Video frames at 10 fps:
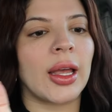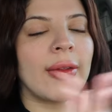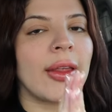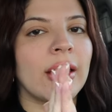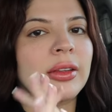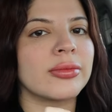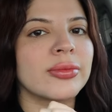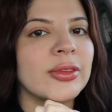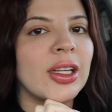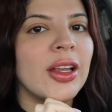and then
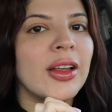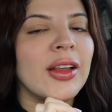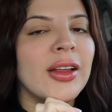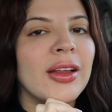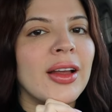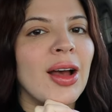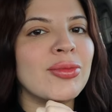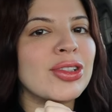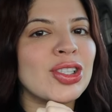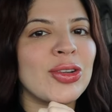I'm
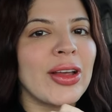just so